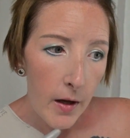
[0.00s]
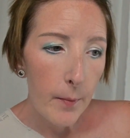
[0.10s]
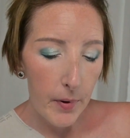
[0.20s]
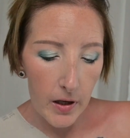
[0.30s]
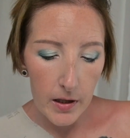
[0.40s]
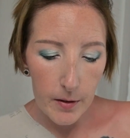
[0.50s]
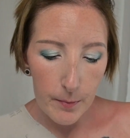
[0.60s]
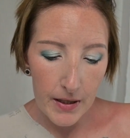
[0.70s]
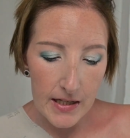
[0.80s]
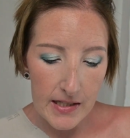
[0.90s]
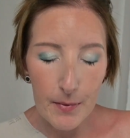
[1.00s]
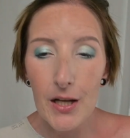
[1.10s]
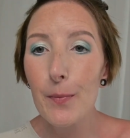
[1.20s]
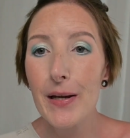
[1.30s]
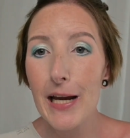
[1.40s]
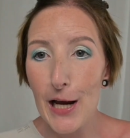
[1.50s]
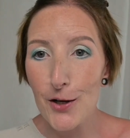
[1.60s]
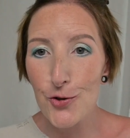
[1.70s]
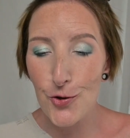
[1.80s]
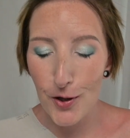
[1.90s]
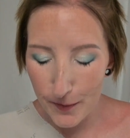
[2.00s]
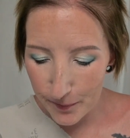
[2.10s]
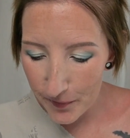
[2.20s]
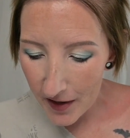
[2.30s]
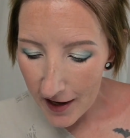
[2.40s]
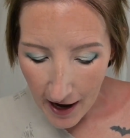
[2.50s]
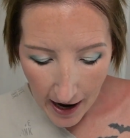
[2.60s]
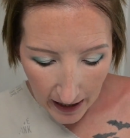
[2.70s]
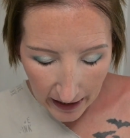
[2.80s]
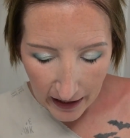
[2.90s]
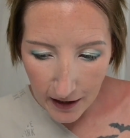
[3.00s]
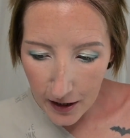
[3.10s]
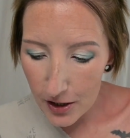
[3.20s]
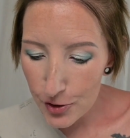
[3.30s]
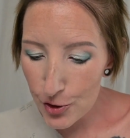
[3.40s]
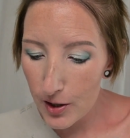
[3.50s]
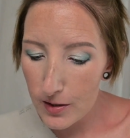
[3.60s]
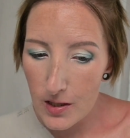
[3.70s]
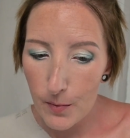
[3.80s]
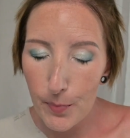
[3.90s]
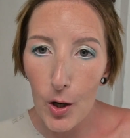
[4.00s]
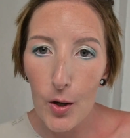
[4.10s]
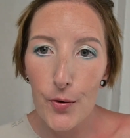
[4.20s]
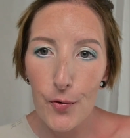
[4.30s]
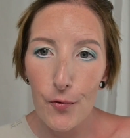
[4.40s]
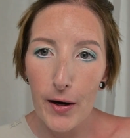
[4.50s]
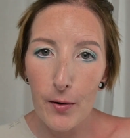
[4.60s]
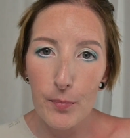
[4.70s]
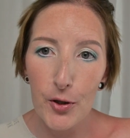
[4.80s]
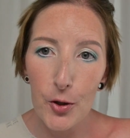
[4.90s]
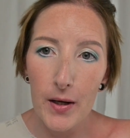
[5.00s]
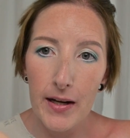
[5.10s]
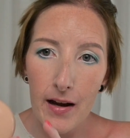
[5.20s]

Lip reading: but because I'm going to be extra, I just bought the Rare Beauty